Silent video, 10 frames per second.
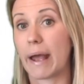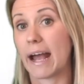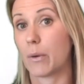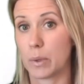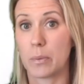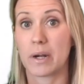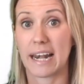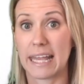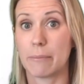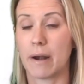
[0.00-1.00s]
how we would
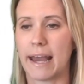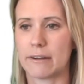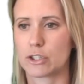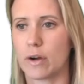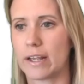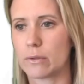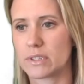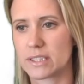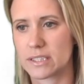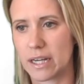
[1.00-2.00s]
label our triangle
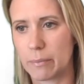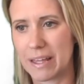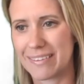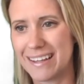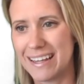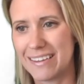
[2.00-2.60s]
to start with.